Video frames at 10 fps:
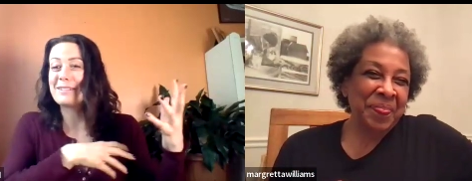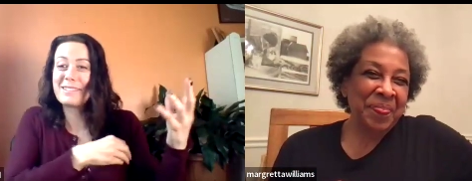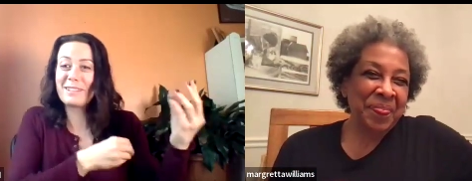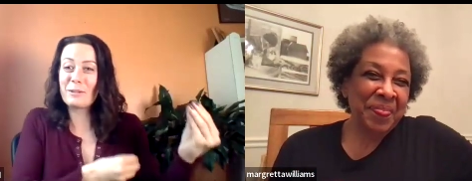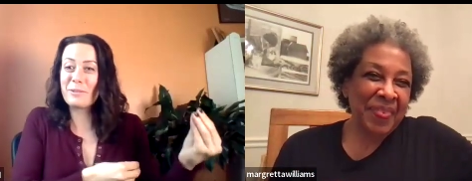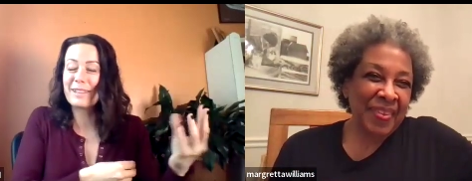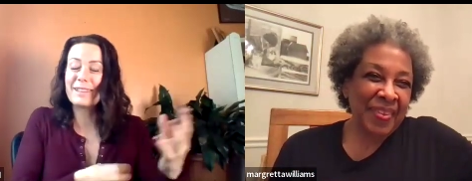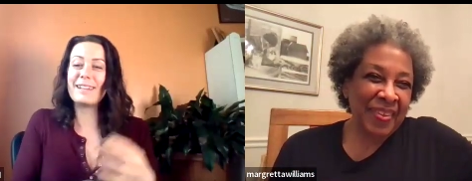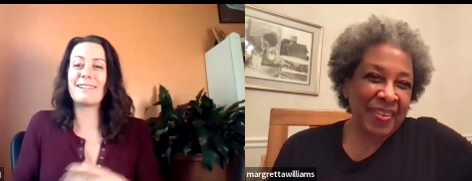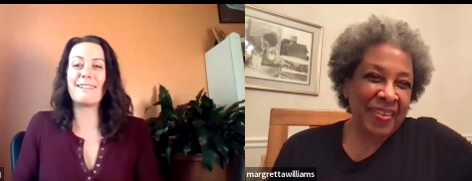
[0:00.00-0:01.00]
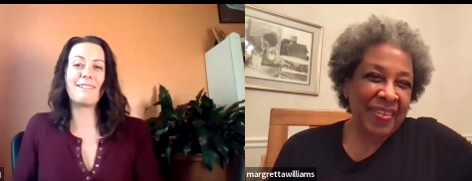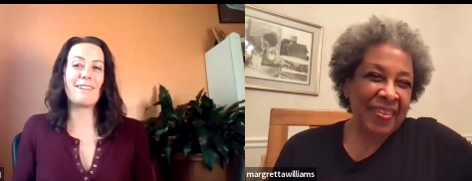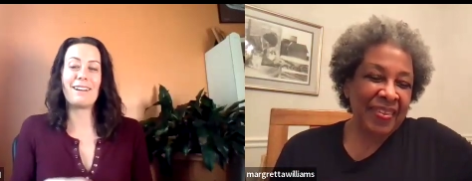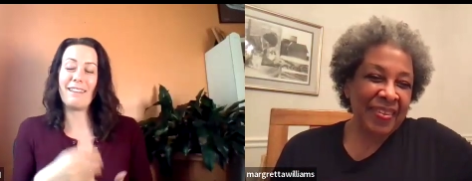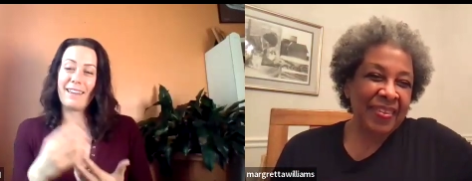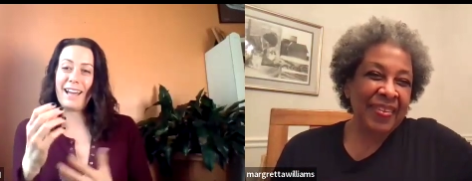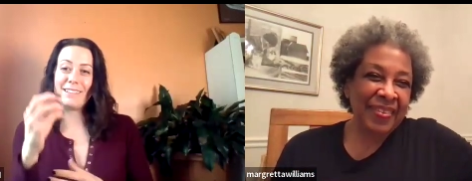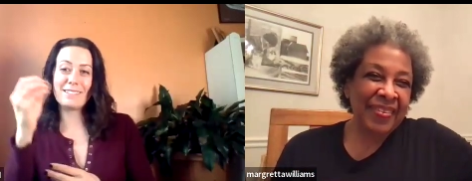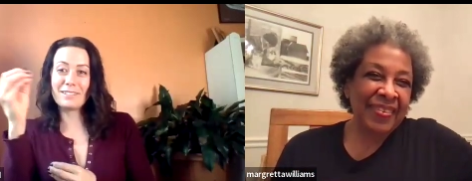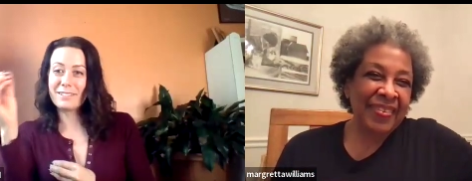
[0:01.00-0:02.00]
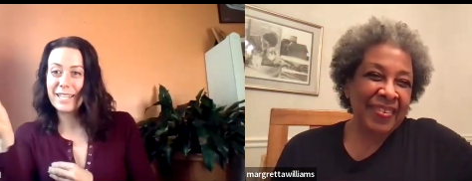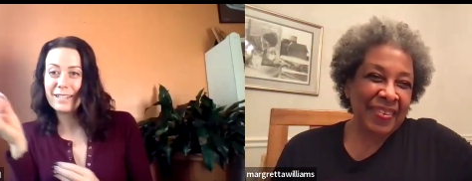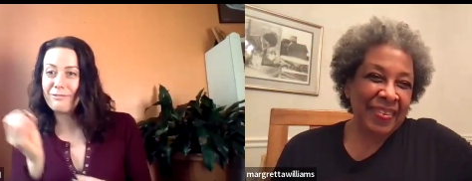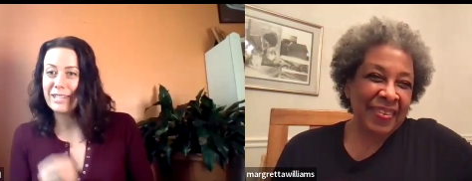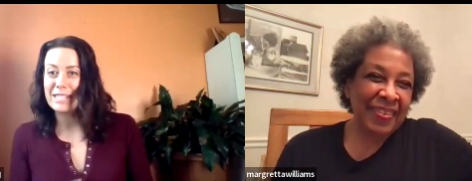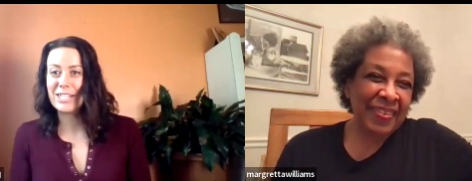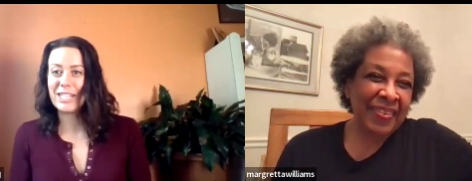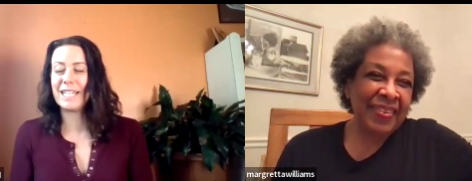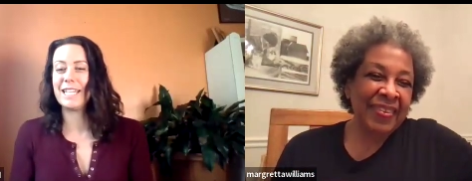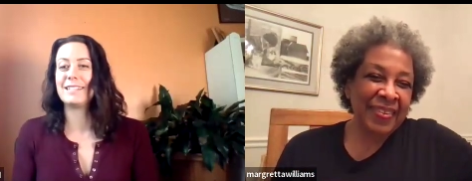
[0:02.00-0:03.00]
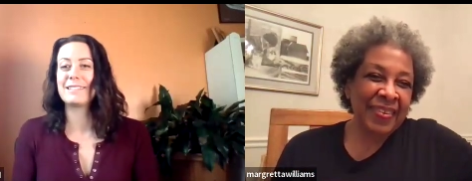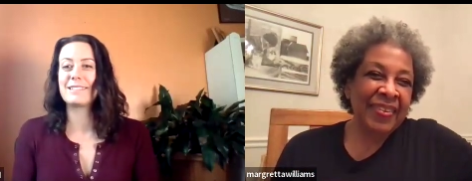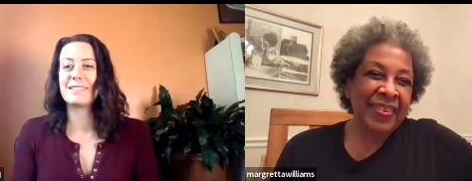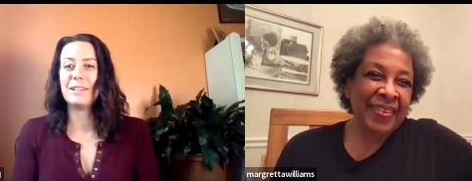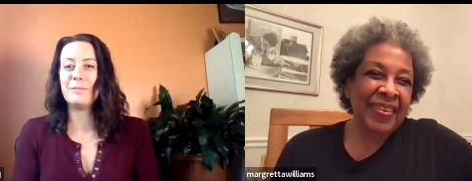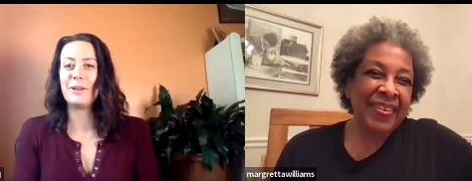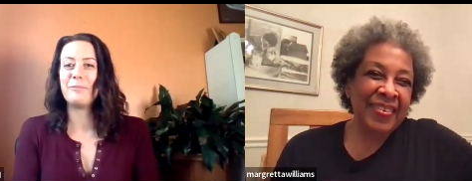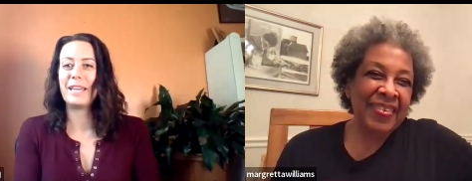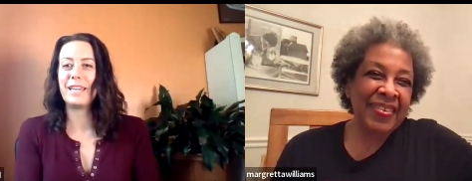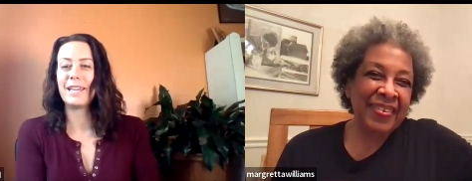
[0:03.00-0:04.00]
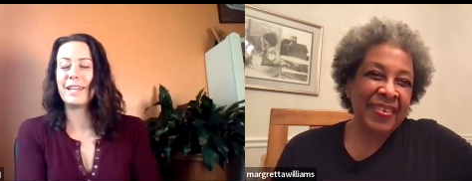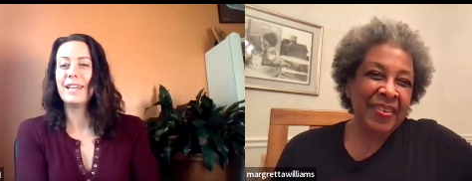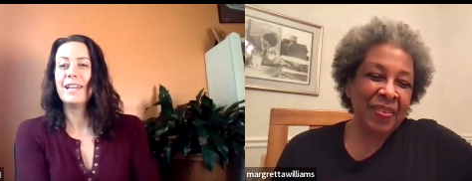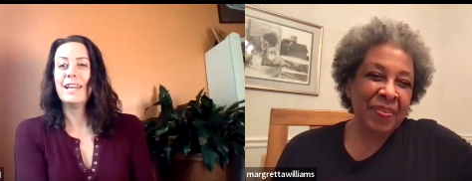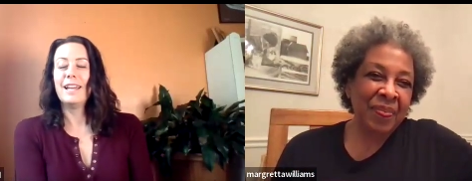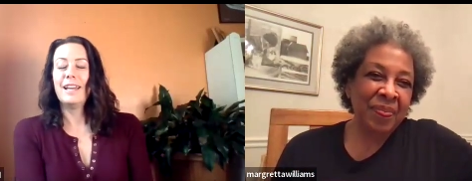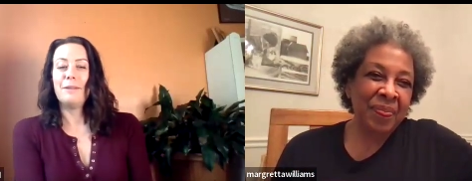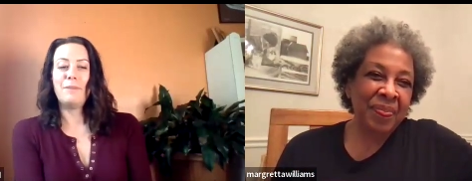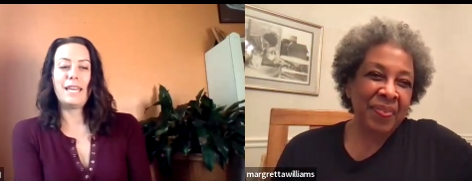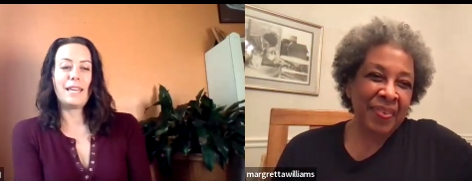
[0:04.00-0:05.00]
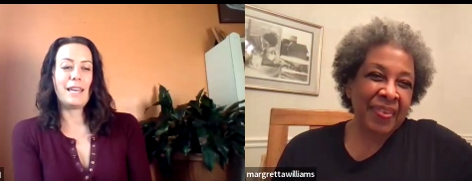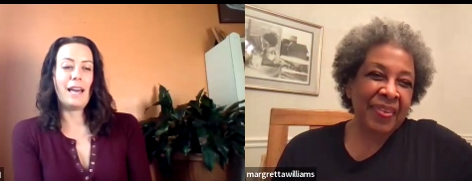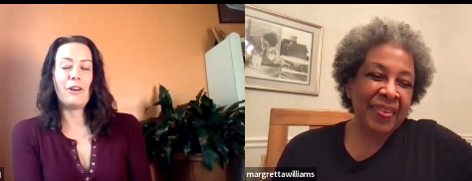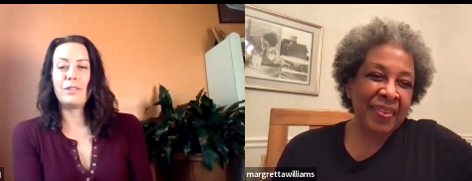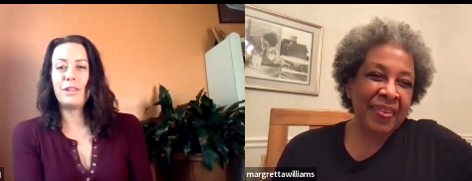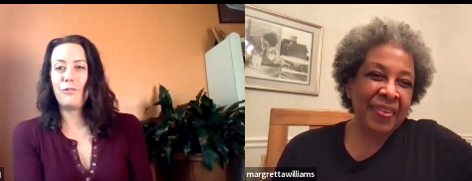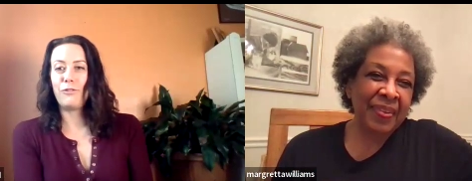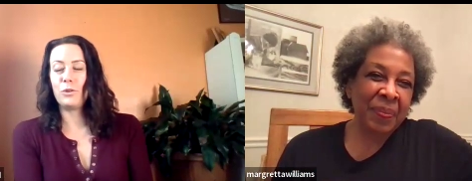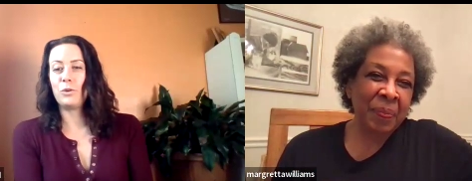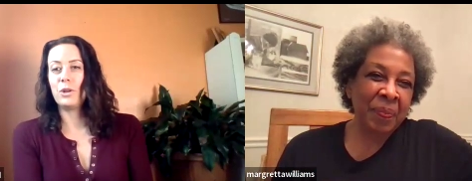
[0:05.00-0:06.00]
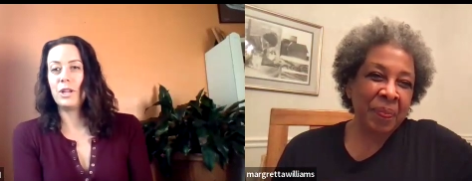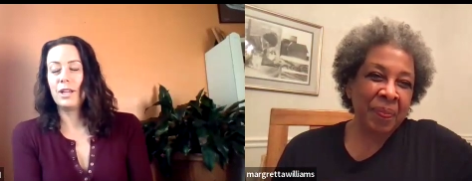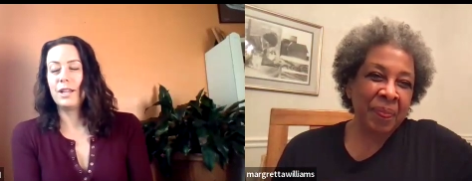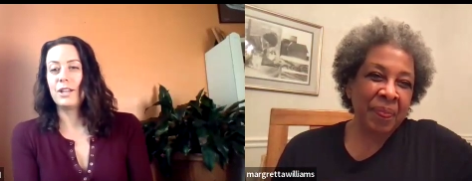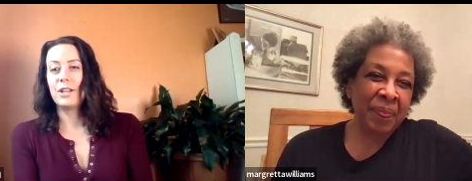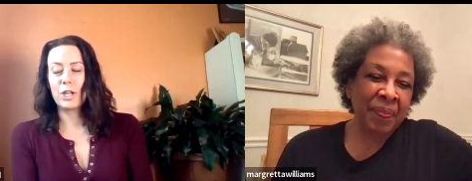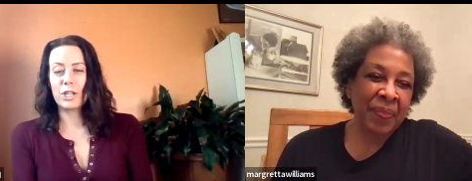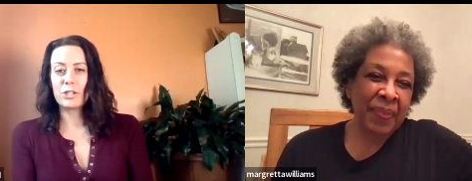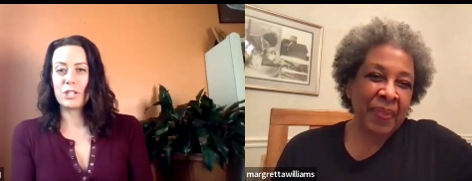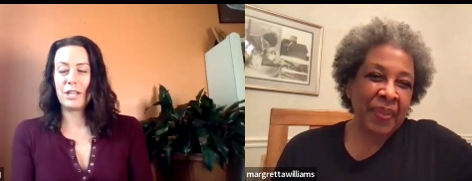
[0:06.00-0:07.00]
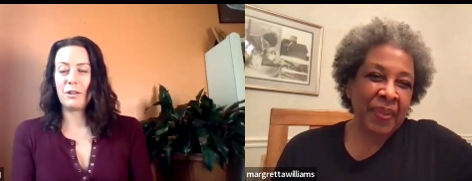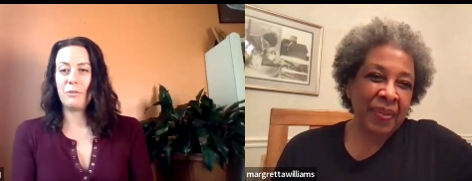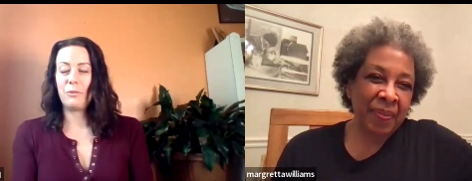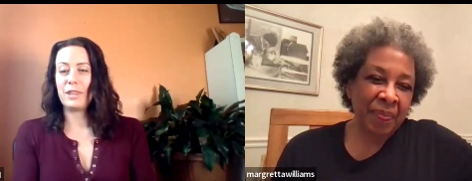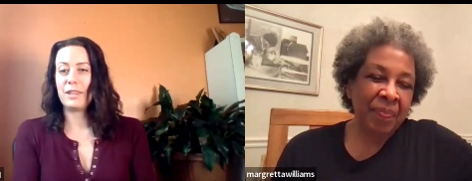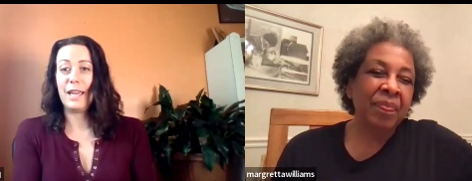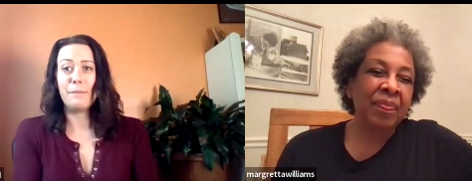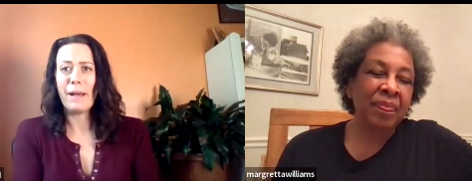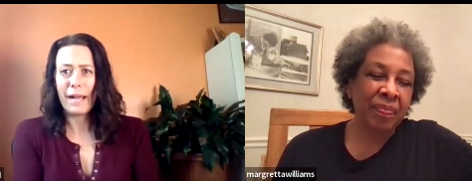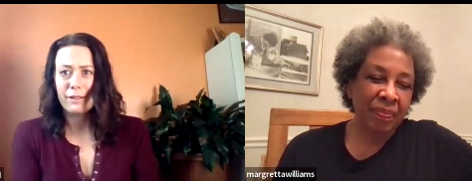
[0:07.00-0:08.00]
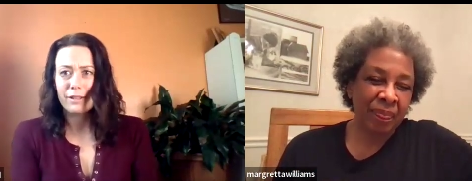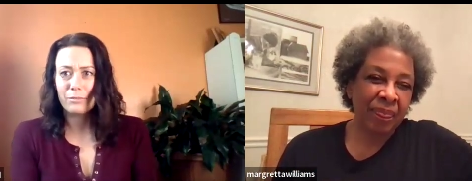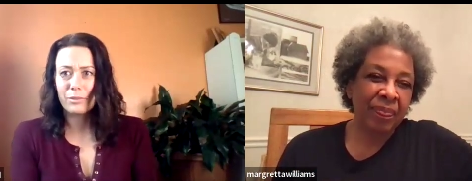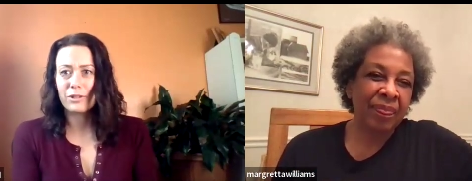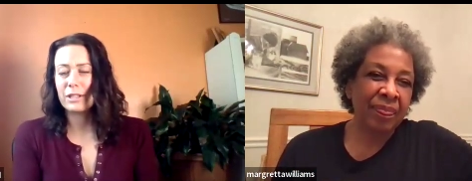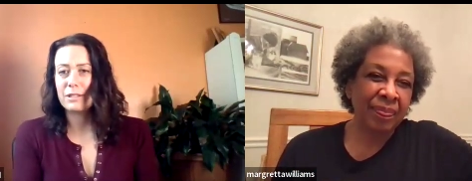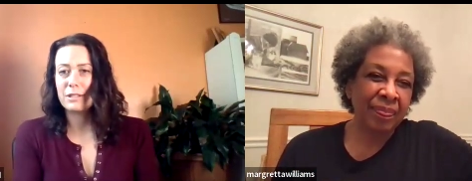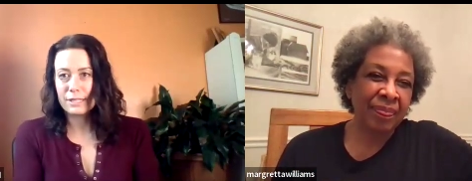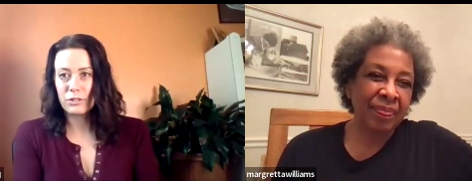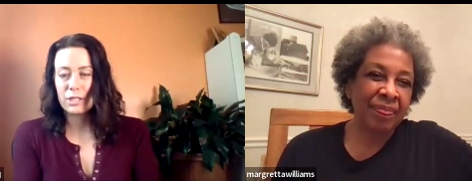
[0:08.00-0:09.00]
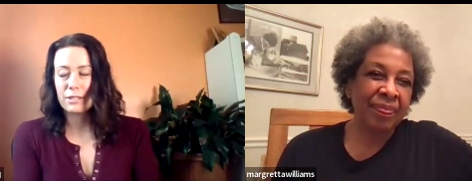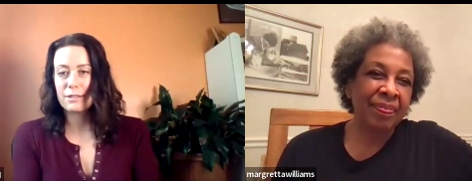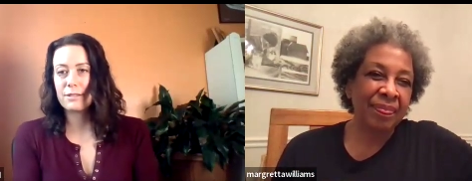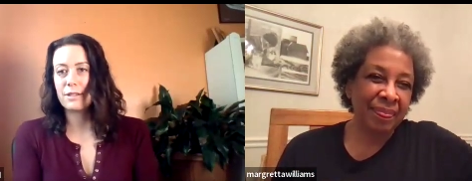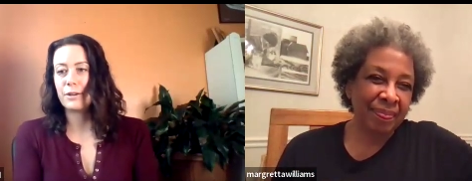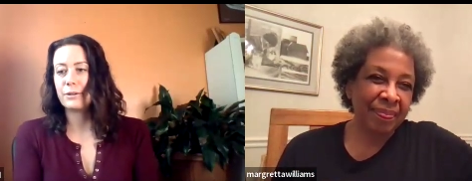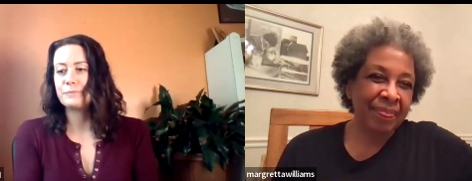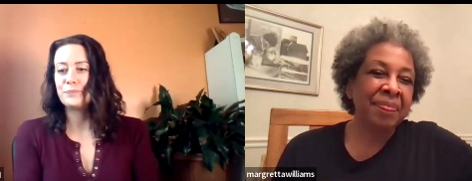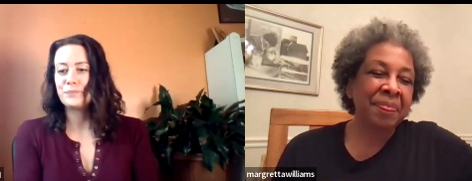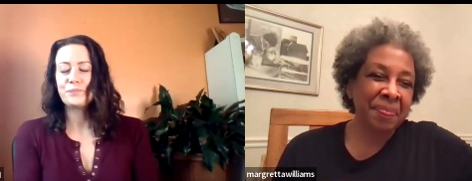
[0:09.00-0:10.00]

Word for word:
Speaker 1: is a little bit leaner or like has a little hidden veggie in it. It's all about yes. making making healthy food nourishing with and palatable and delicious. So